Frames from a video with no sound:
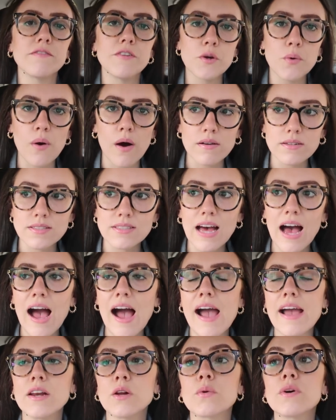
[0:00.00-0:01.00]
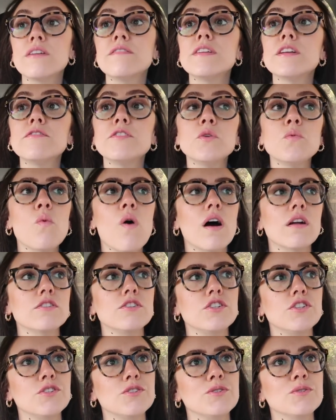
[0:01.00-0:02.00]
if you go outside, or even if you want
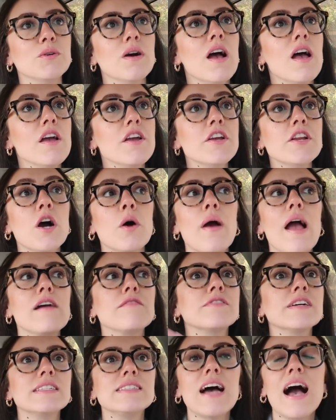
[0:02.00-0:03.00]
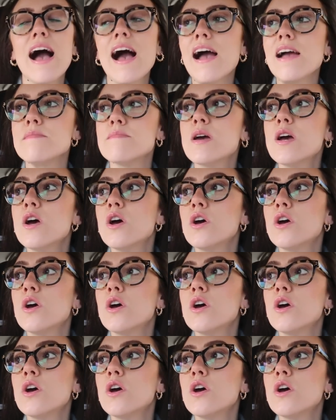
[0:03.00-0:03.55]
to, you know, every time